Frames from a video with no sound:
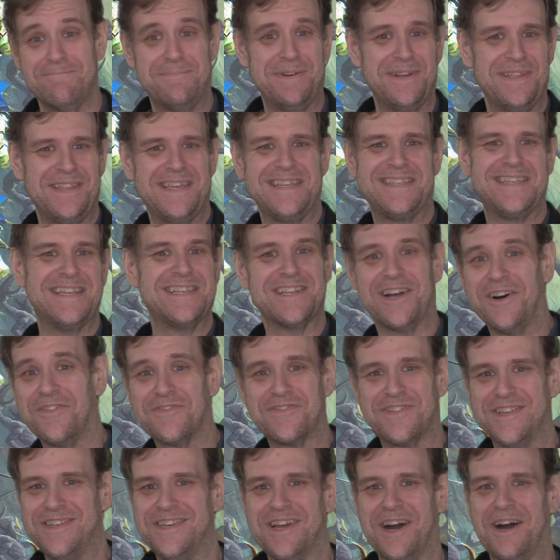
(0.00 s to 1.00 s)
But this is
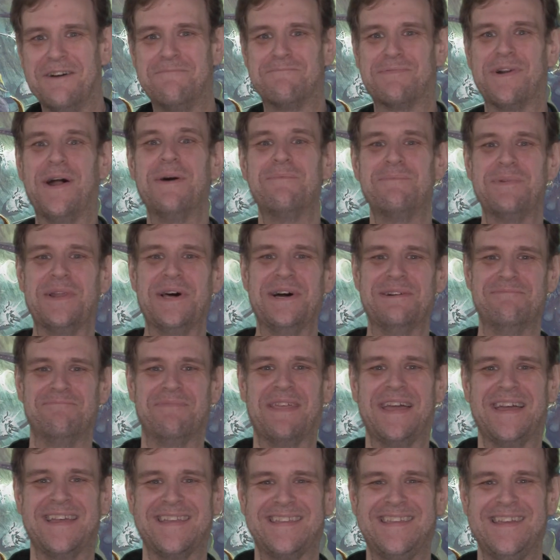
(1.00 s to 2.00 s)
often not a
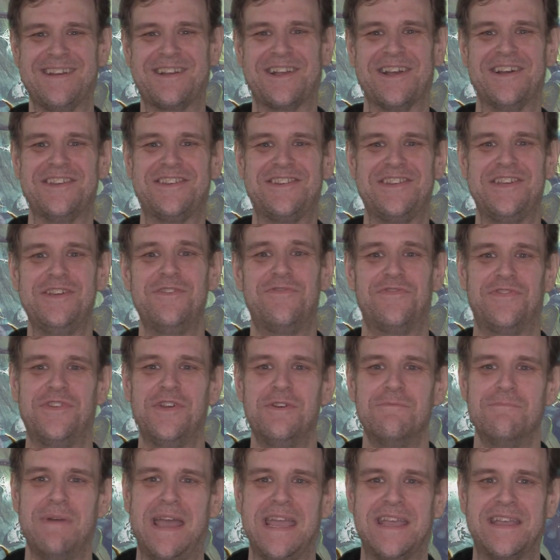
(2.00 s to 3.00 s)
problem because you, if
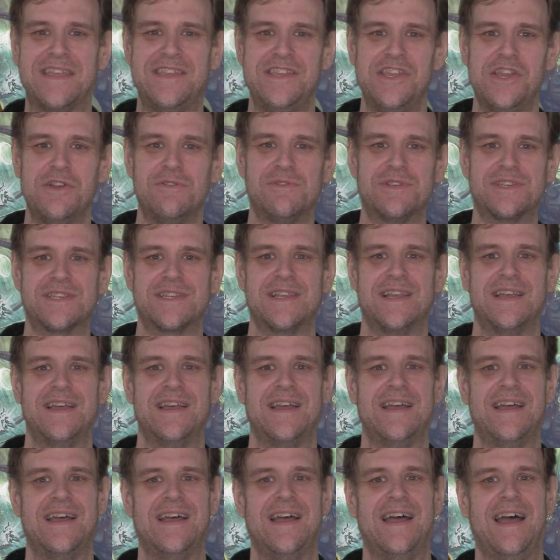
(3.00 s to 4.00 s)
you make use
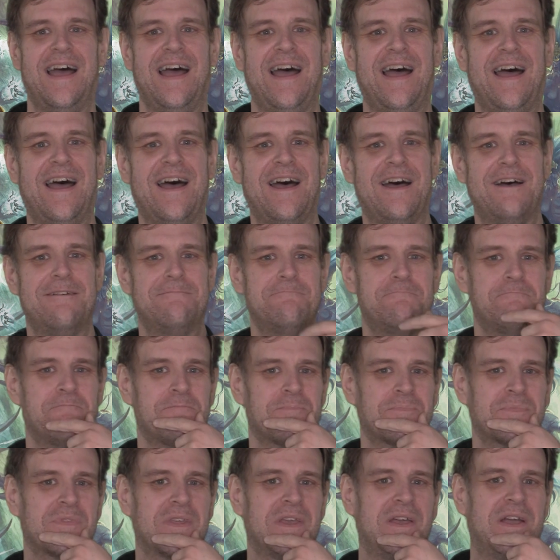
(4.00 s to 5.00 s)
um,
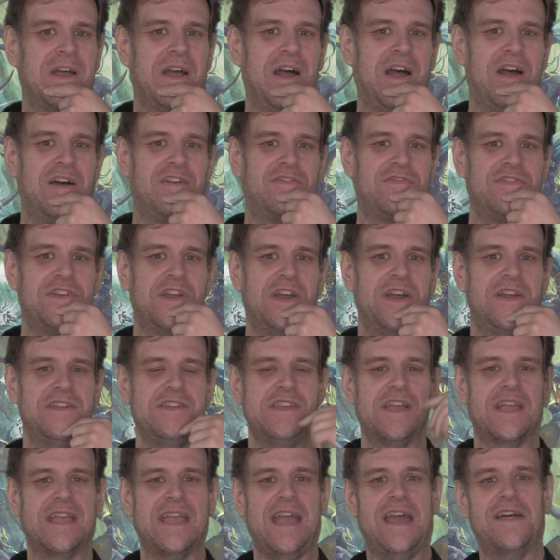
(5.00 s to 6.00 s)
of your,
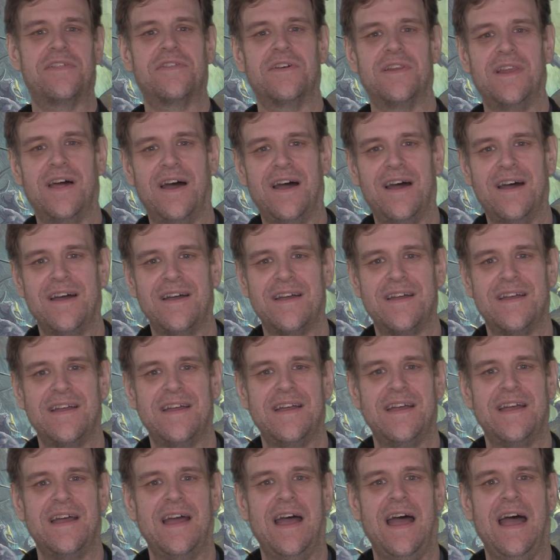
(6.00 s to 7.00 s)
your Cathalar,
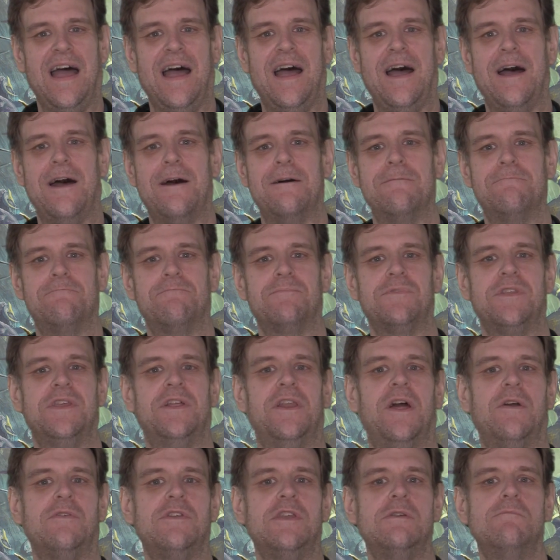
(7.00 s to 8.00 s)
um,
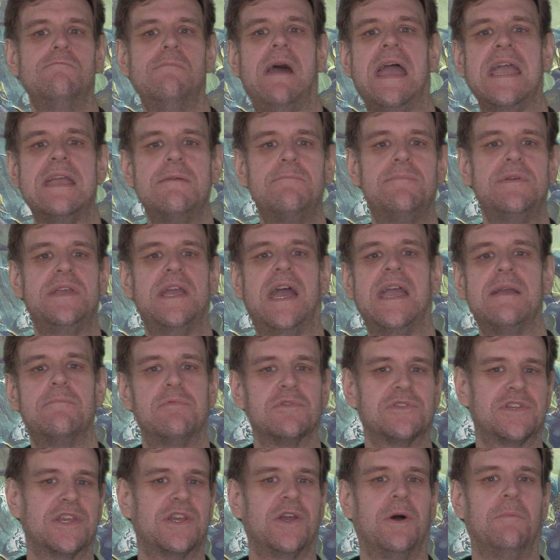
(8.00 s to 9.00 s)
you know, you may be
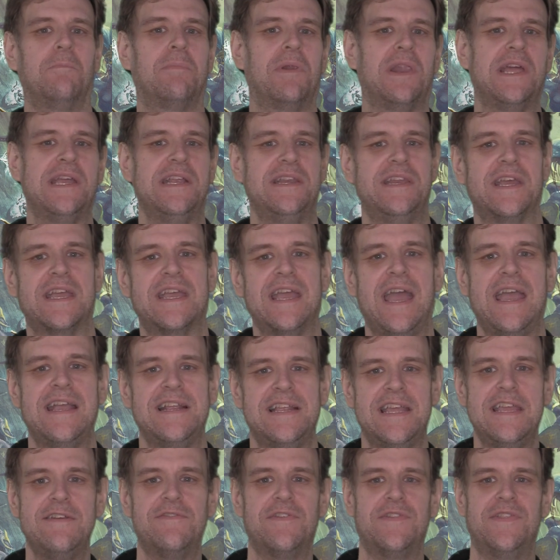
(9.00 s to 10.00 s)
able to complete
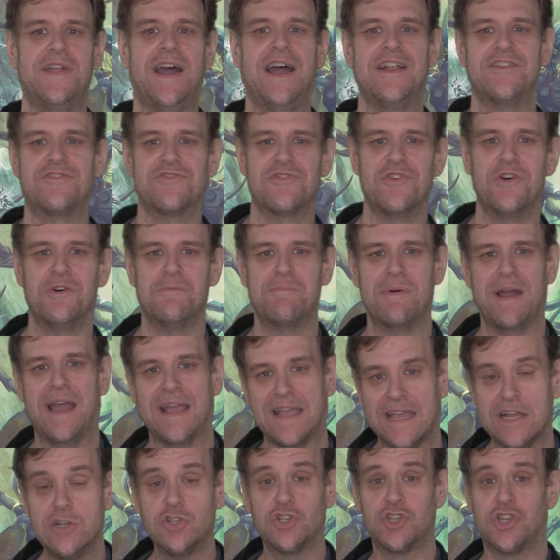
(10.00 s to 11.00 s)
negate even that
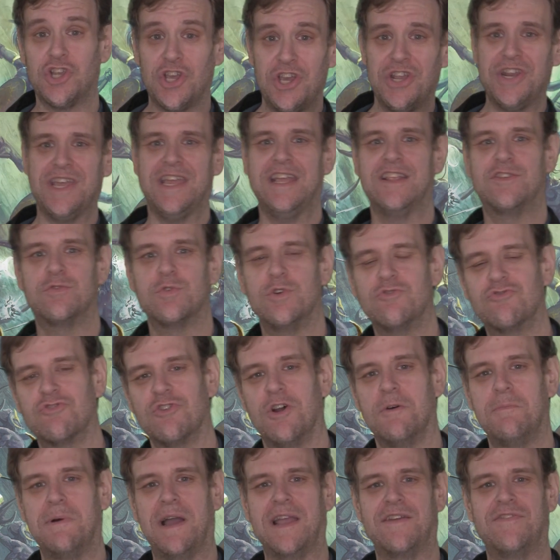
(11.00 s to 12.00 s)
drawback and turn it into a
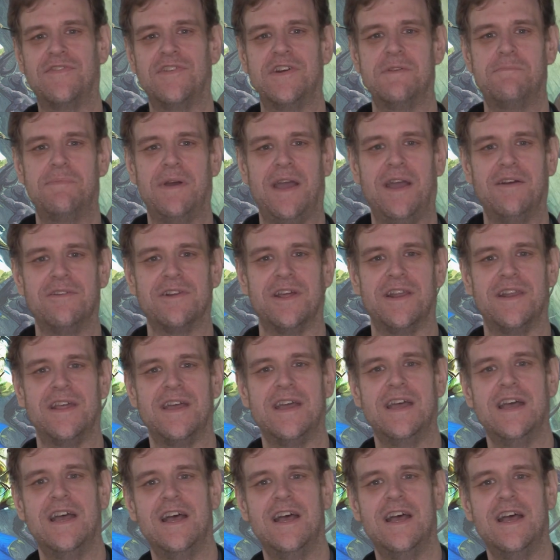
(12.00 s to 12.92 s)
drawback for your opponent.